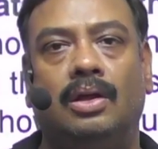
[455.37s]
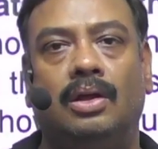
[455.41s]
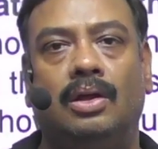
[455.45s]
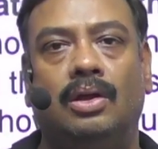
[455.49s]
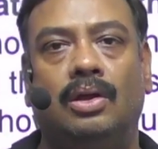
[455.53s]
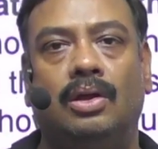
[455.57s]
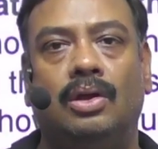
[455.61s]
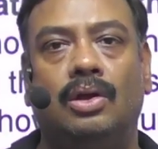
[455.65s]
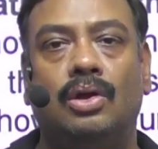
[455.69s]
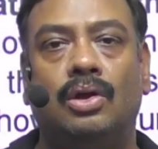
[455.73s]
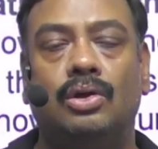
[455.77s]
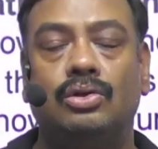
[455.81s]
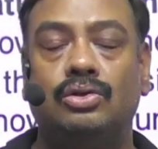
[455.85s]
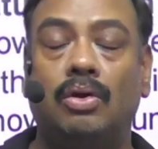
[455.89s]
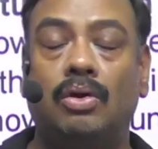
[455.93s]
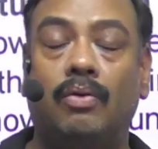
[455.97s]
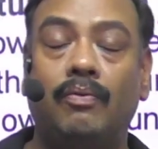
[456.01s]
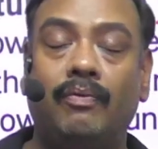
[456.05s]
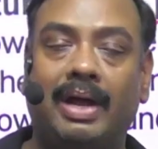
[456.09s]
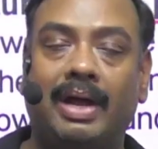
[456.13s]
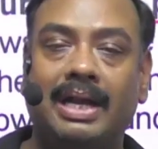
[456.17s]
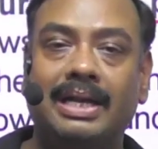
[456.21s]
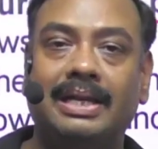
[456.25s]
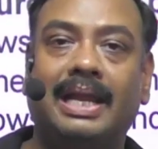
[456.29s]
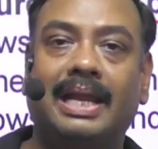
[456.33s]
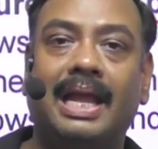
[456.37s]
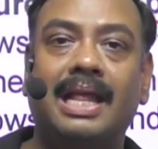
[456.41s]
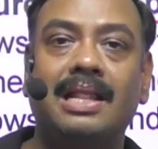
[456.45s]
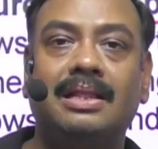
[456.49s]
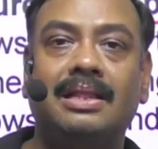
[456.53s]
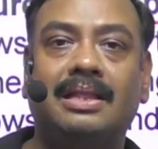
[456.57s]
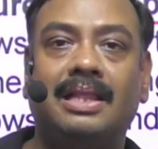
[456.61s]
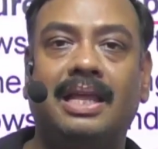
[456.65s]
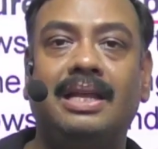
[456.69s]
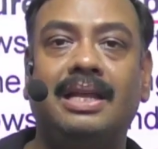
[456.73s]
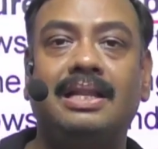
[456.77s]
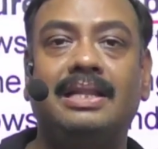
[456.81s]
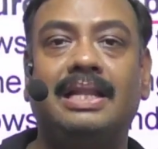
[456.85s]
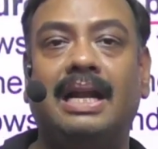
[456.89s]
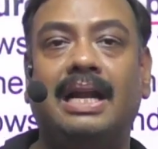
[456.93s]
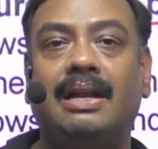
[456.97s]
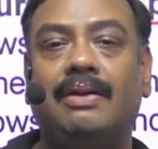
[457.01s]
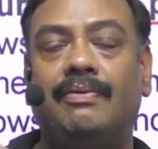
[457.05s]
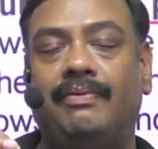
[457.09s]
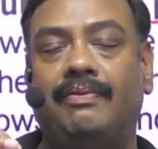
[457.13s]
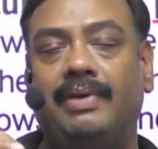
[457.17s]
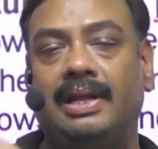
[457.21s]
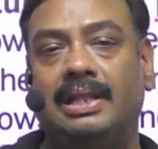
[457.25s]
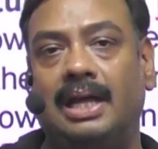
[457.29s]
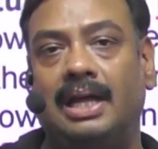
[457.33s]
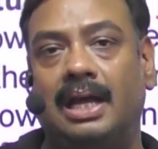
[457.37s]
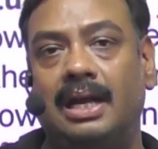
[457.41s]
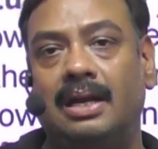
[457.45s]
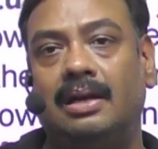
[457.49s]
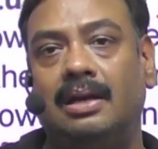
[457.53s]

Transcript: So one can think that whether